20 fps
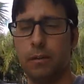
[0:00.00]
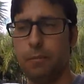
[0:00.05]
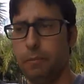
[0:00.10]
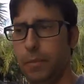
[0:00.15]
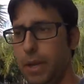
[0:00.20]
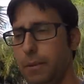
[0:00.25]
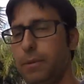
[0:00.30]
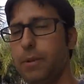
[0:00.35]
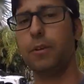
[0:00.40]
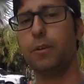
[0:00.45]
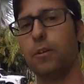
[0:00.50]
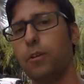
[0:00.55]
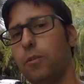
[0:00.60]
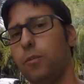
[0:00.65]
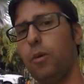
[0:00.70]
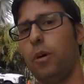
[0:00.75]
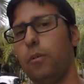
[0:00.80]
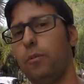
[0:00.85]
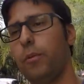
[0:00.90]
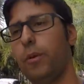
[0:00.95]
Maybe you don't
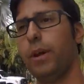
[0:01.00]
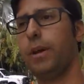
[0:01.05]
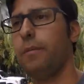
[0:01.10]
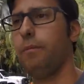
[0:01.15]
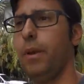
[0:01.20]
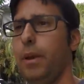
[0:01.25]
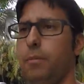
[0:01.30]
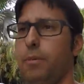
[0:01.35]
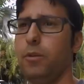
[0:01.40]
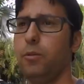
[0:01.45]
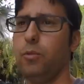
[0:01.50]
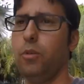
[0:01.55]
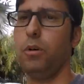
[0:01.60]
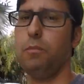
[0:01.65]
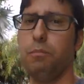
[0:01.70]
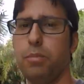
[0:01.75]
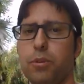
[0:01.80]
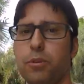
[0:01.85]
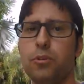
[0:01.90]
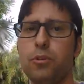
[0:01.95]
want red, maybe you
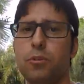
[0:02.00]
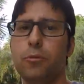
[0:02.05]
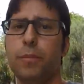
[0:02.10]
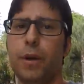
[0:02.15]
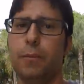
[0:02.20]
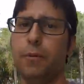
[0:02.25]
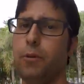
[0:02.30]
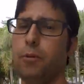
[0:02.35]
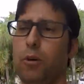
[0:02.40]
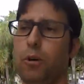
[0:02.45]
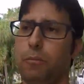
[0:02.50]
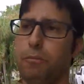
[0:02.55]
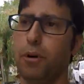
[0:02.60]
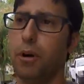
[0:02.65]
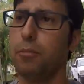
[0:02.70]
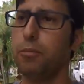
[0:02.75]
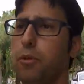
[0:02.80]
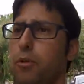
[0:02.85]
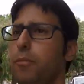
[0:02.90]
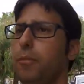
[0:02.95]
want blue, maybe you want
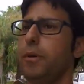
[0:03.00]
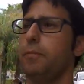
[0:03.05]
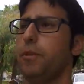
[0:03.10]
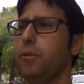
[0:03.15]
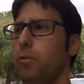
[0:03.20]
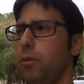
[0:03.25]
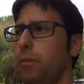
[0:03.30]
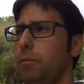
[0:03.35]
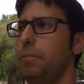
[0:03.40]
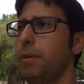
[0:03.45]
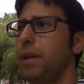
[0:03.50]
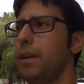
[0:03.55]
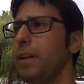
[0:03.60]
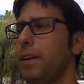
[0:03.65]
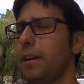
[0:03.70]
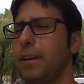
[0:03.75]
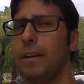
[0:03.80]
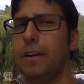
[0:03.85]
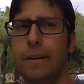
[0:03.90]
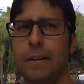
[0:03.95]
purple, maybe you want
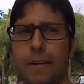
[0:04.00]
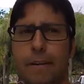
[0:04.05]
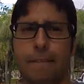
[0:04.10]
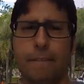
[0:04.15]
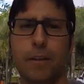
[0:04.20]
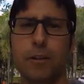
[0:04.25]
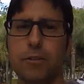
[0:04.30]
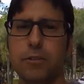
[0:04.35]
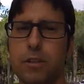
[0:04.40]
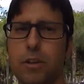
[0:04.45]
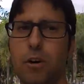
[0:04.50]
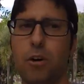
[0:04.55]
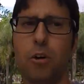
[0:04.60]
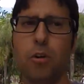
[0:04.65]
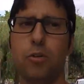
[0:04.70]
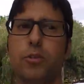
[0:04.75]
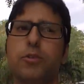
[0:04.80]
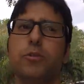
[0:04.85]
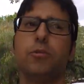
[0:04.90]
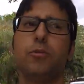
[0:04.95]
pink. There's
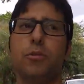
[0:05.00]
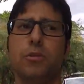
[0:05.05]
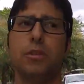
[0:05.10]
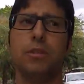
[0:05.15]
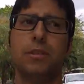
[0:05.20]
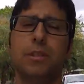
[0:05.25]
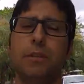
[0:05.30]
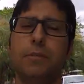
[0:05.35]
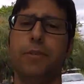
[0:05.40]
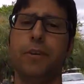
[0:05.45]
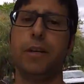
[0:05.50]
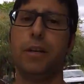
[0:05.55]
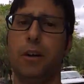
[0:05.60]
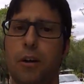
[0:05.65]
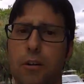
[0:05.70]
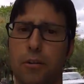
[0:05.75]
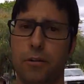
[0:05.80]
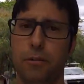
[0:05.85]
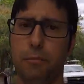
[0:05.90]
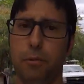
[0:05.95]
all sorts of different
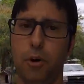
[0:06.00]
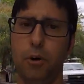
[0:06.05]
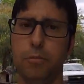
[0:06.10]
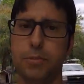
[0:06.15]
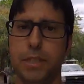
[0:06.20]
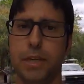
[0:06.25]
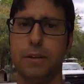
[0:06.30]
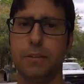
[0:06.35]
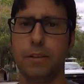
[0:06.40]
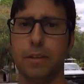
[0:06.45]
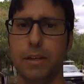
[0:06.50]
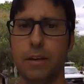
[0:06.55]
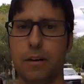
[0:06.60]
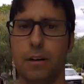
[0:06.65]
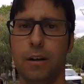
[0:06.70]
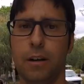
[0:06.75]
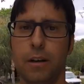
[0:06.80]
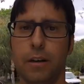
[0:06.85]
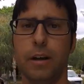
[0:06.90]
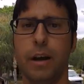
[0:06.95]
color bulbs out there.
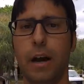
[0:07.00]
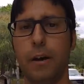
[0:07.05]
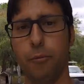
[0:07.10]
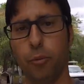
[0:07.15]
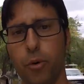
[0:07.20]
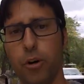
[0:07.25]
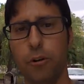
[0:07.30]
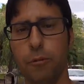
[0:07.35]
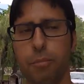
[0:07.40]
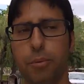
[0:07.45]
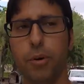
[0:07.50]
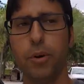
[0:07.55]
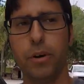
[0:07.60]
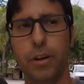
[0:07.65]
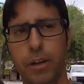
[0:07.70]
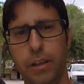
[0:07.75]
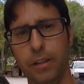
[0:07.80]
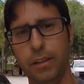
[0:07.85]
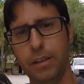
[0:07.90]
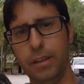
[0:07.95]
I will put
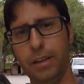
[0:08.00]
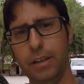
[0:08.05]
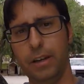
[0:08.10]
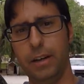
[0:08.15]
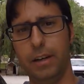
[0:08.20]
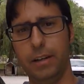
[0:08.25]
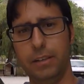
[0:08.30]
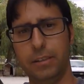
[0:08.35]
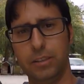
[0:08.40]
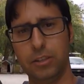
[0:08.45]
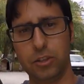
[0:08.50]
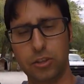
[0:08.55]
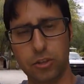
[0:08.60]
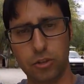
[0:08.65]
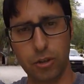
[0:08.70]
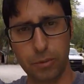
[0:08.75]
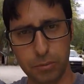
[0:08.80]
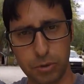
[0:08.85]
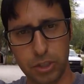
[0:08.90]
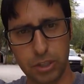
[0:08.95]
in the
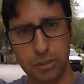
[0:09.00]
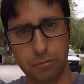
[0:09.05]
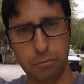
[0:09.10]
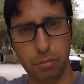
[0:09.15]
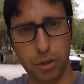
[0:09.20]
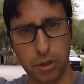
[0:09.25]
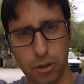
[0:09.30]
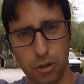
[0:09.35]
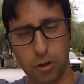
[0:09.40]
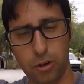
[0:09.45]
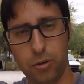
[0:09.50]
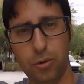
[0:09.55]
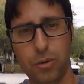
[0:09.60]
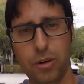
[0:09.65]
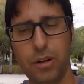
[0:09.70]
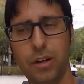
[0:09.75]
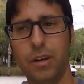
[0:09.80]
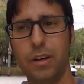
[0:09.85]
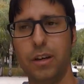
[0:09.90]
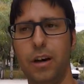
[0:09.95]
description below,
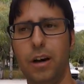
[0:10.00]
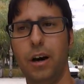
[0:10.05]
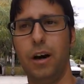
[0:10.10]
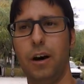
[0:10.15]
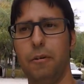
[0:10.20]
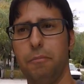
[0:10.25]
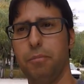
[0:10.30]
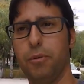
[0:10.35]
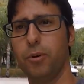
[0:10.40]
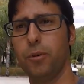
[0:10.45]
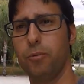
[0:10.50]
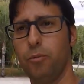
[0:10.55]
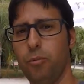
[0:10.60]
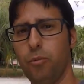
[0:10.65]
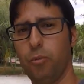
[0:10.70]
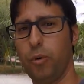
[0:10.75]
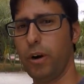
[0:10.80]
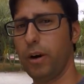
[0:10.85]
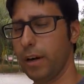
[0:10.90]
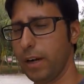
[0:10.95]
I'll put
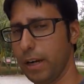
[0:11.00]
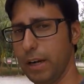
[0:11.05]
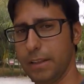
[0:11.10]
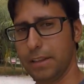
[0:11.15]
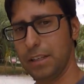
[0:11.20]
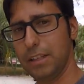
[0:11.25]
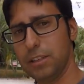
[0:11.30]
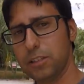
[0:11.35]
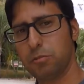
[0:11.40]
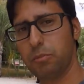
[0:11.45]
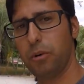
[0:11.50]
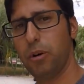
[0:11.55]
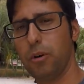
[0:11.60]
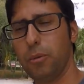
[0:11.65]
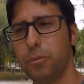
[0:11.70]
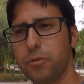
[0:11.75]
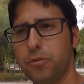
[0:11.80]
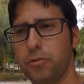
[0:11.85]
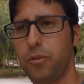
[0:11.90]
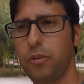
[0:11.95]
where I got these
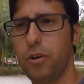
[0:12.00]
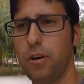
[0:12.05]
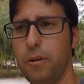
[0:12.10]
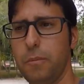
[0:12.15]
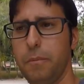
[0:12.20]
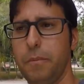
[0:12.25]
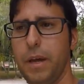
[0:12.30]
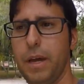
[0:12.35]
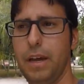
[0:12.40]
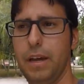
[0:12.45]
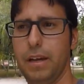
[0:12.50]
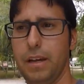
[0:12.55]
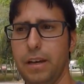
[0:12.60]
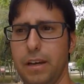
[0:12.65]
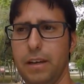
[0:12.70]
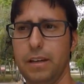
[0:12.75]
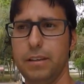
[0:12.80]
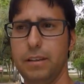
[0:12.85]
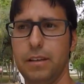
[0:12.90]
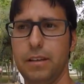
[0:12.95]
bulbs from
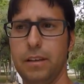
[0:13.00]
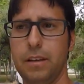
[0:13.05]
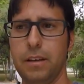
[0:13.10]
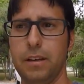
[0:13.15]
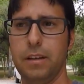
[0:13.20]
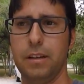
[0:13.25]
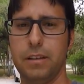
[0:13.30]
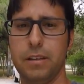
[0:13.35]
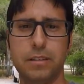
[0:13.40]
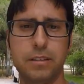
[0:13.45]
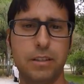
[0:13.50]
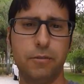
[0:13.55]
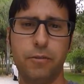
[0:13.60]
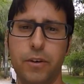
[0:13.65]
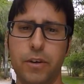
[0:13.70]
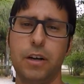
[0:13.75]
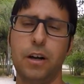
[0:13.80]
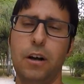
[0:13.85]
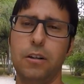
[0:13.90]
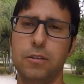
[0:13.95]
and the
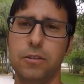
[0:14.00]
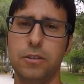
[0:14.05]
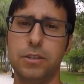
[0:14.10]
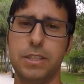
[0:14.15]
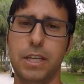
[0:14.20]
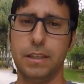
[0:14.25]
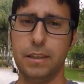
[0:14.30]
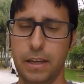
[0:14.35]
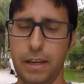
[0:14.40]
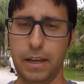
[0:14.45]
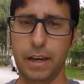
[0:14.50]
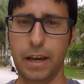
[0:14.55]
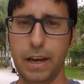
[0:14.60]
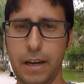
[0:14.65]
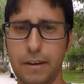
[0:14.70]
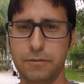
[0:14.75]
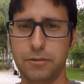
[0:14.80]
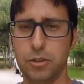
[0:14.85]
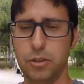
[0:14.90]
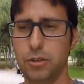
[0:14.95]
different colors that they
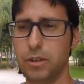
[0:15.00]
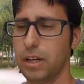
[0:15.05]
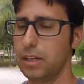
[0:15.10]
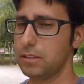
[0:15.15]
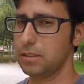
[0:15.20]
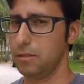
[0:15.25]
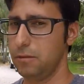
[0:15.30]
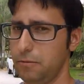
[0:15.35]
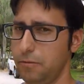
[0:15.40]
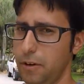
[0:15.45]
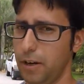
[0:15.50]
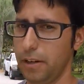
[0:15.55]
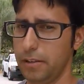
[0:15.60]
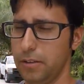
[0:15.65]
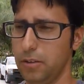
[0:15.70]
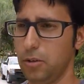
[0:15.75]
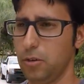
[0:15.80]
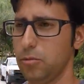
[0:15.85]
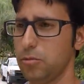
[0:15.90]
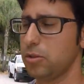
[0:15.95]
have, so you guys can find
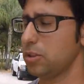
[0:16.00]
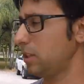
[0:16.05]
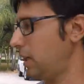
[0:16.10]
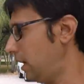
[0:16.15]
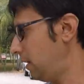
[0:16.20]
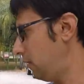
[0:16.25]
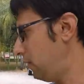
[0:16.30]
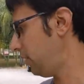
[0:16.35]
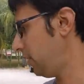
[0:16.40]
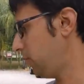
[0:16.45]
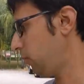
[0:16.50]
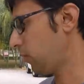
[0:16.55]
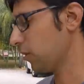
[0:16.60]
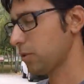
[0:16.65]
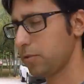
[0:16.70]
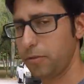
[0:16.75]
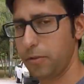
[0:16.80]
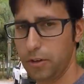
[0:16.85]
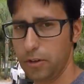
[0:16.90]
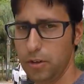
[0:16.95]
your own style that
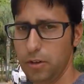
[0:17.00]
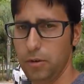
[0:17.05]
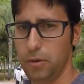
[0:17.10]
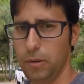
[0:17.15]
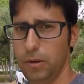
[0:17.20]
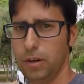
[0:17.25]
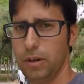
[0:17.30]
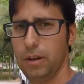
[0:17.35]
works for you.